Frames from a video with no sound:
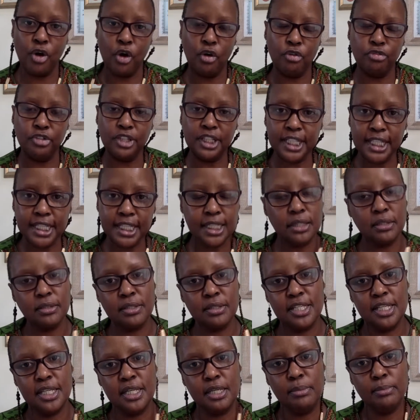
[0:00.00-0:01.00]
of legal
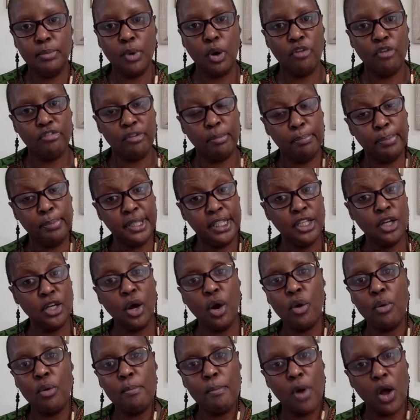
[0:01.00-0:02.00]
team, of a
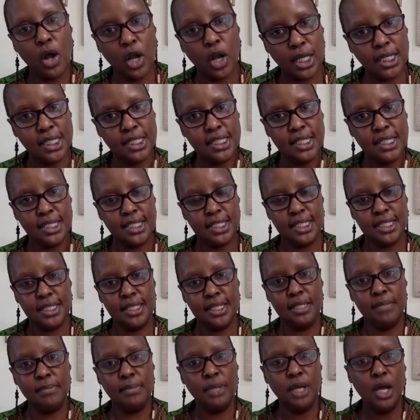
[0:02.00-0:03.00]
PR marketing
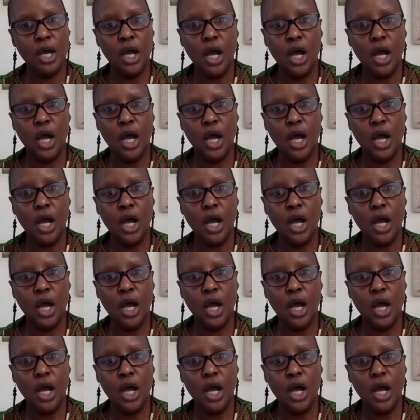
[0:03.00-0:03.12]
team,